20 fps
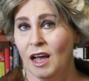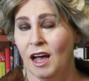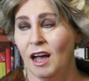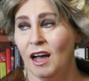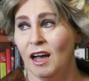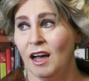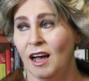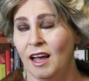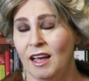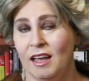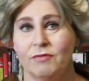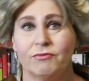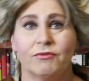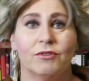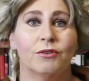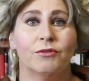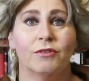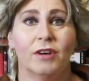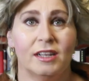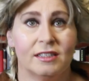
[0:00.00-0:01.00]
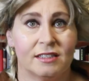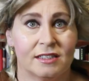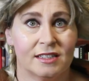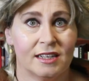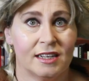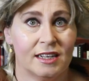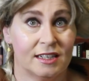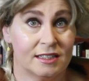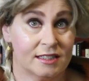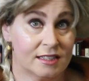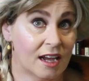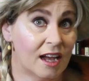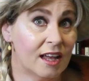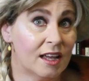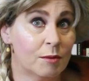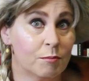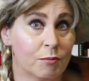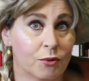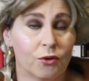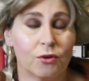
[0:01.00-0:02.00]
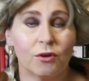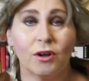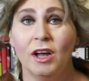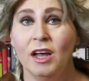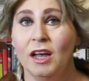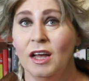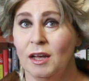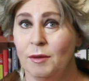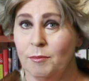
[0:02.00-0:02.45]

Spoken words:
I have not read the entire book.